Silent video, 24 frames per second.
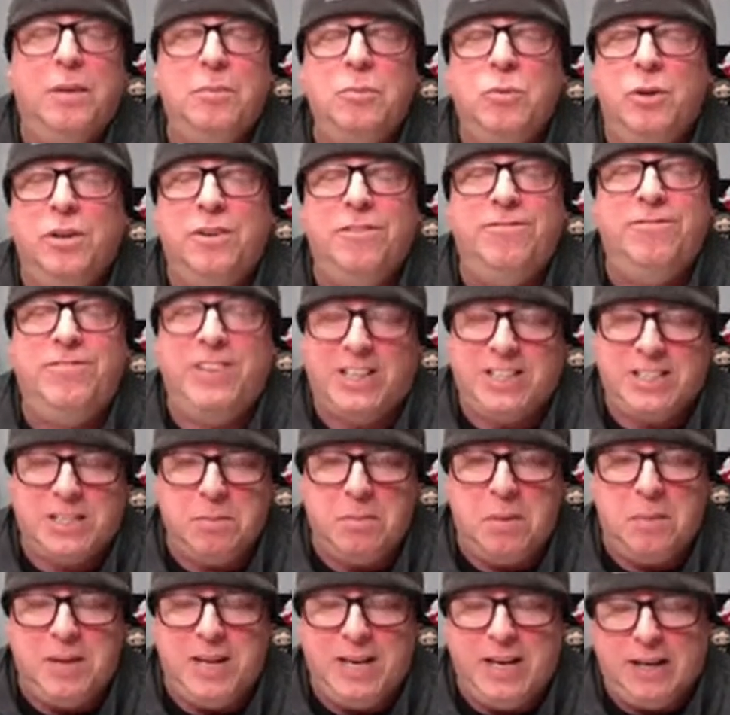I'm going to fix
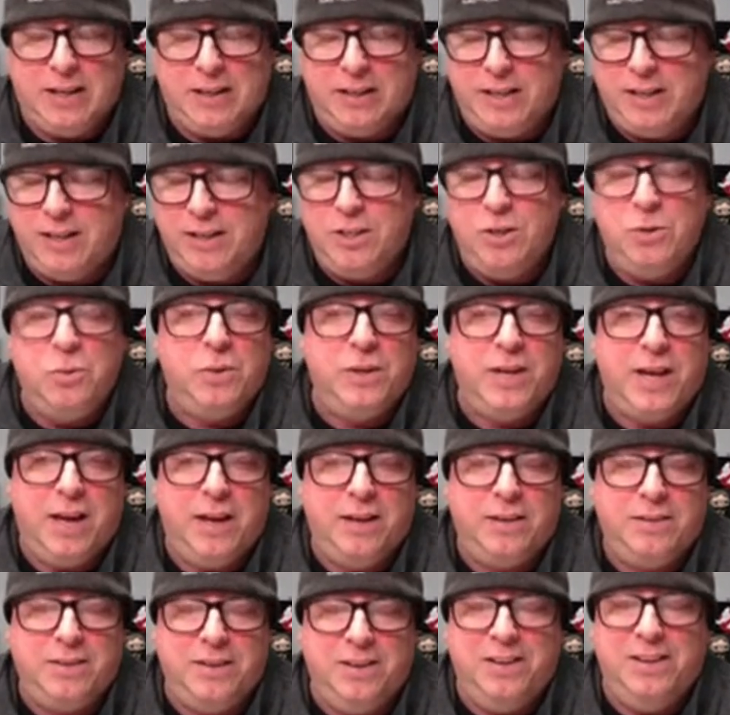them immediately, and you will
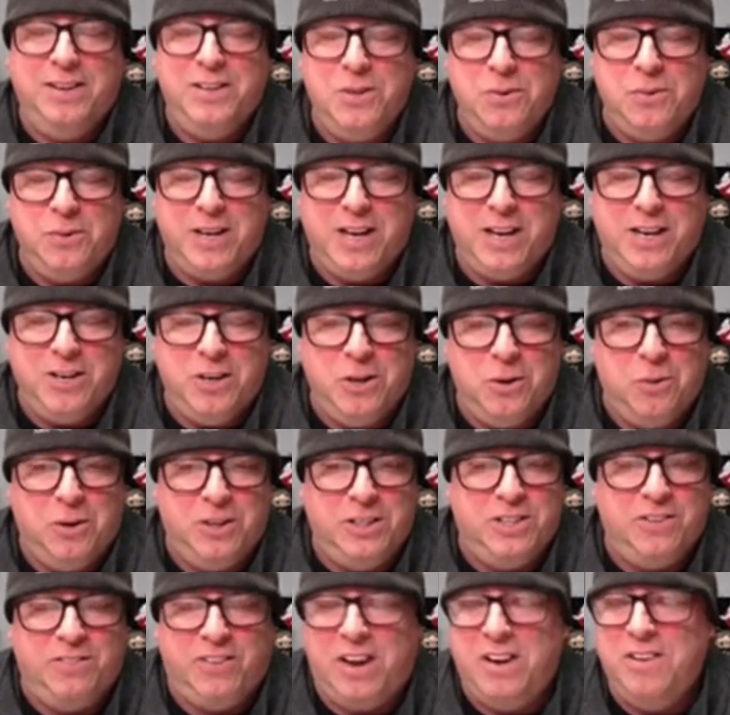get new
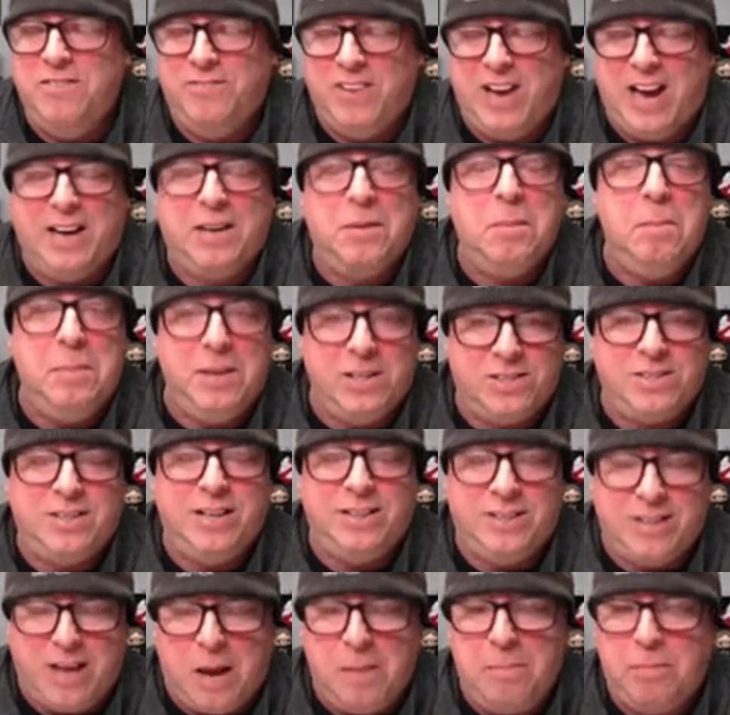ones. If I in fact missed
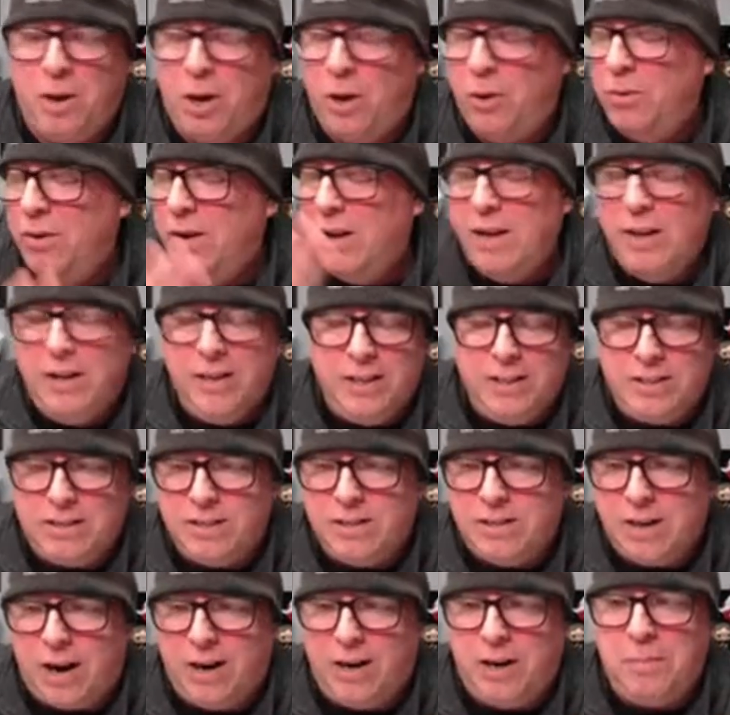a typo, it's
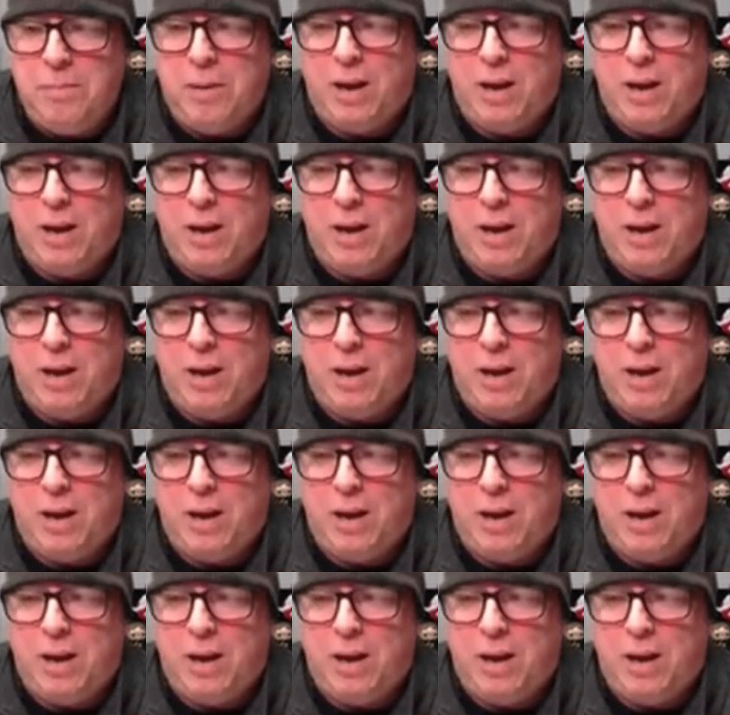entirely